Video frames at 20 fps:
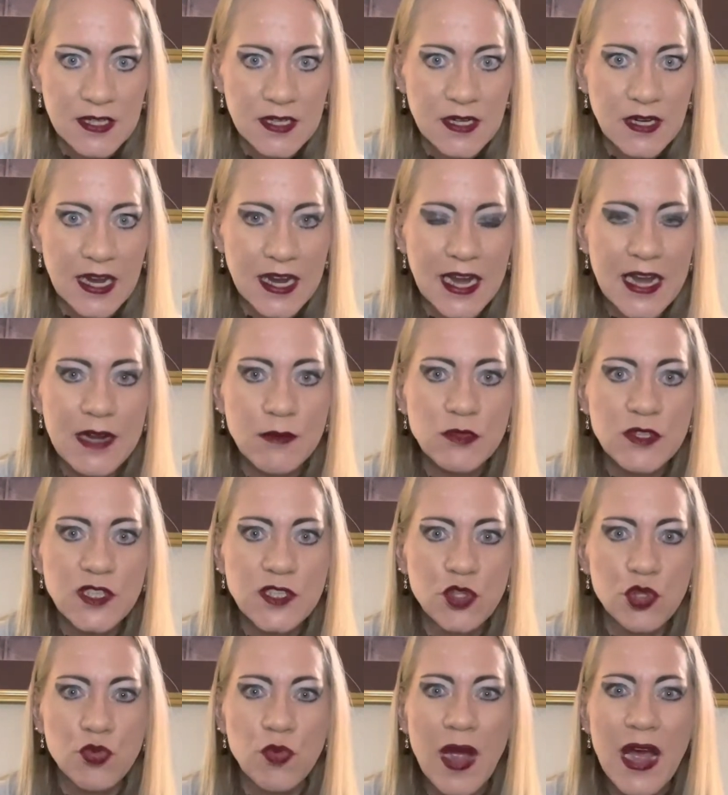like he was
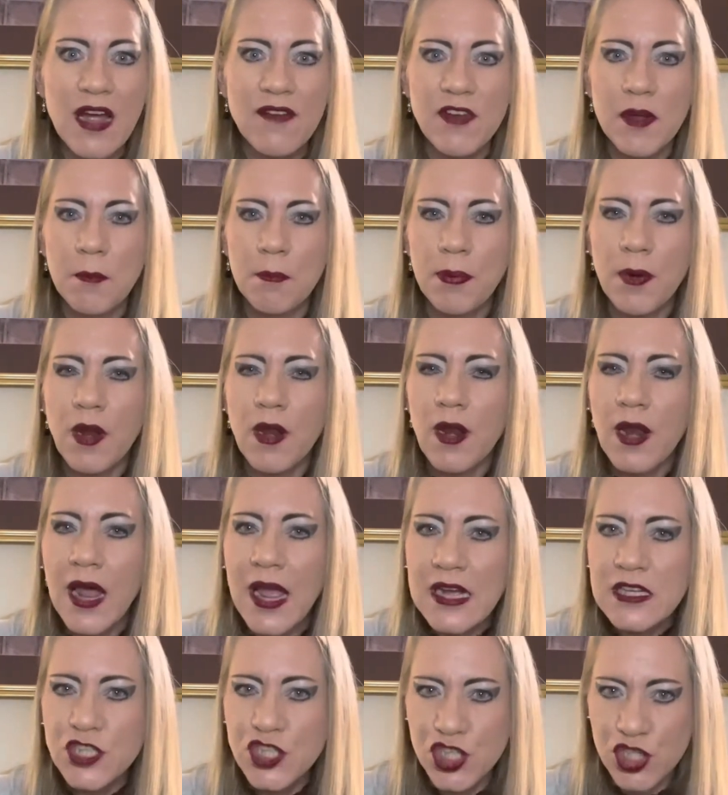deriving
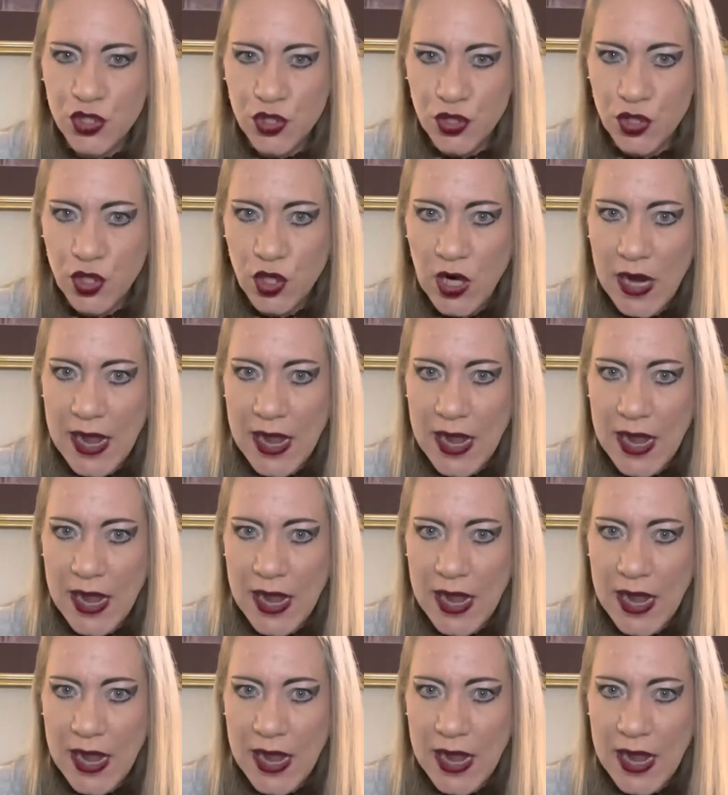pleasure